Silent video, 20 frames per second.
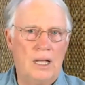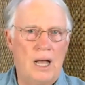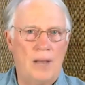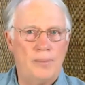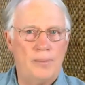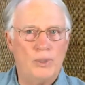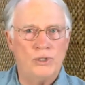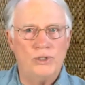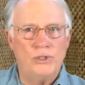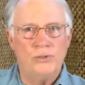
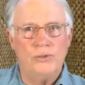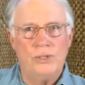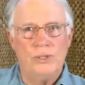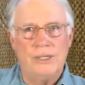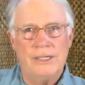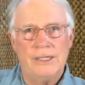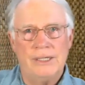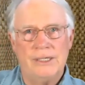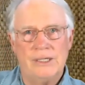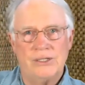
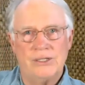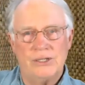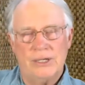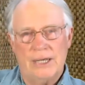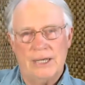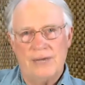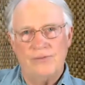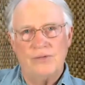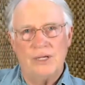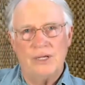opportunity in this
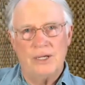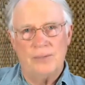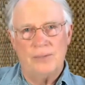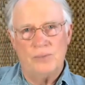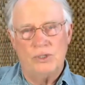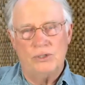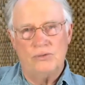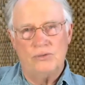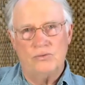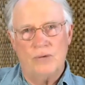lifetime
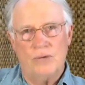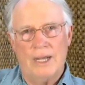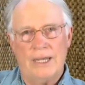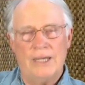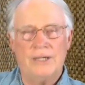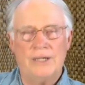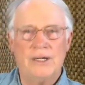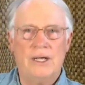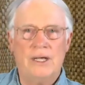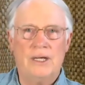to
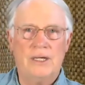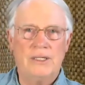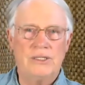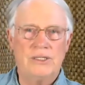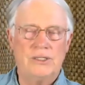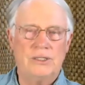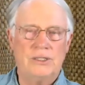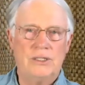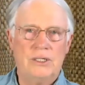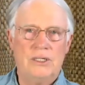
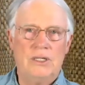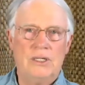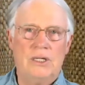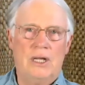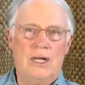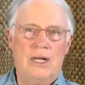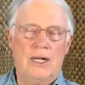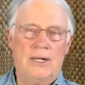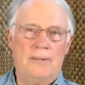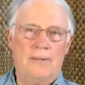recognize
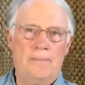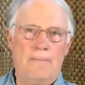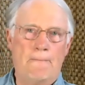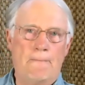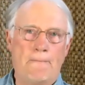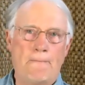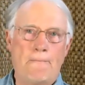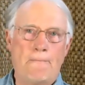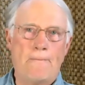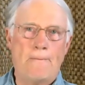um,
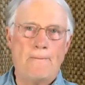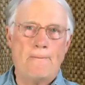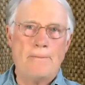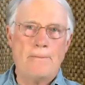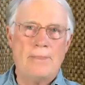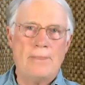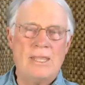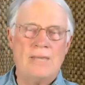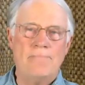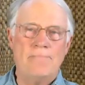
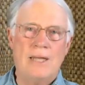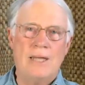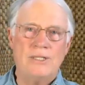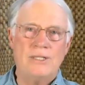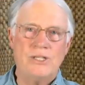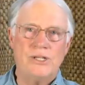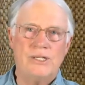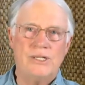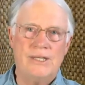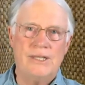the
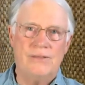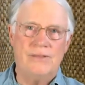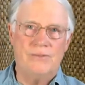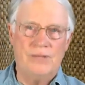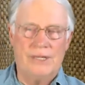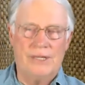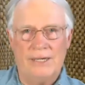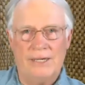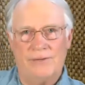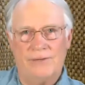immensity of
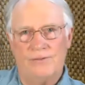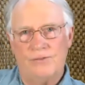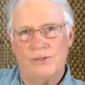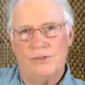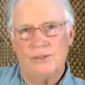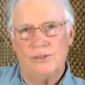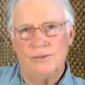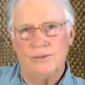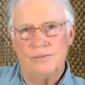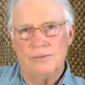the
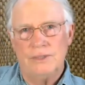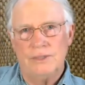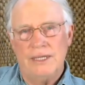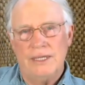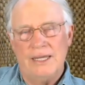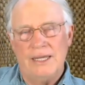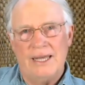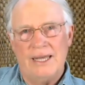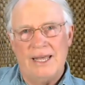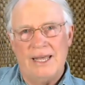gift,
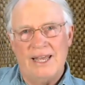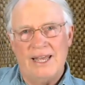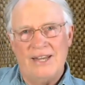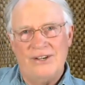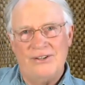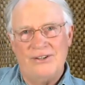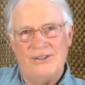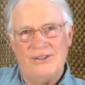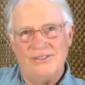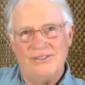
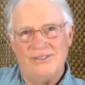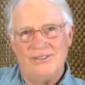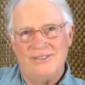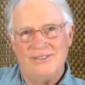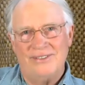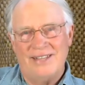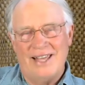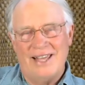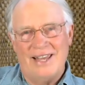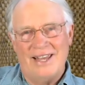and
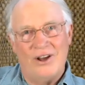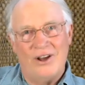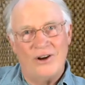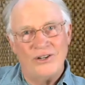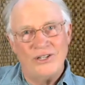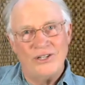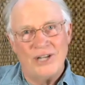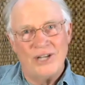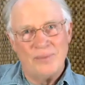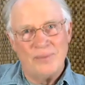our
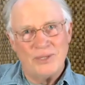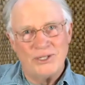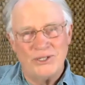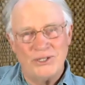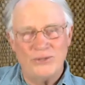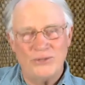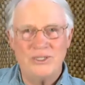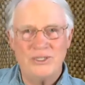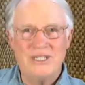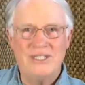job is
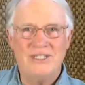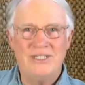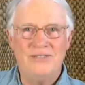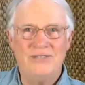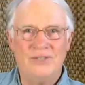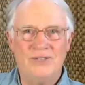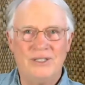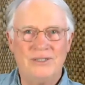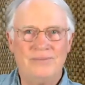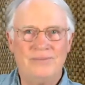to receive
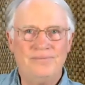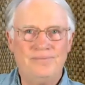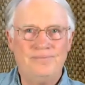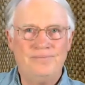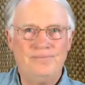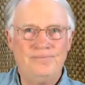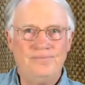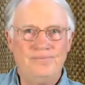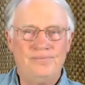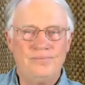it.
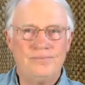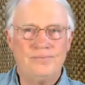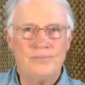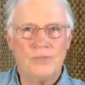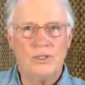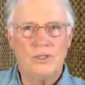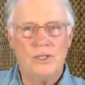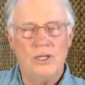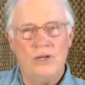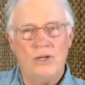
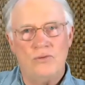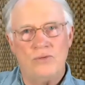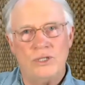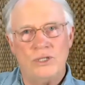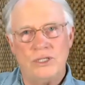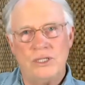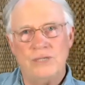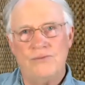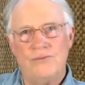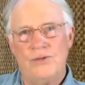
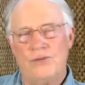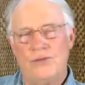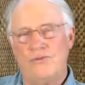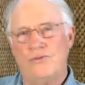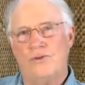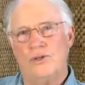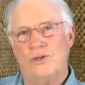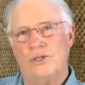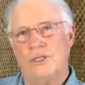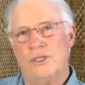receive it
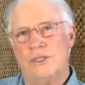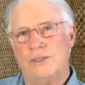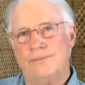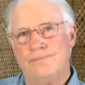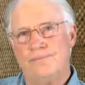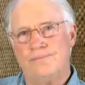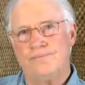fully.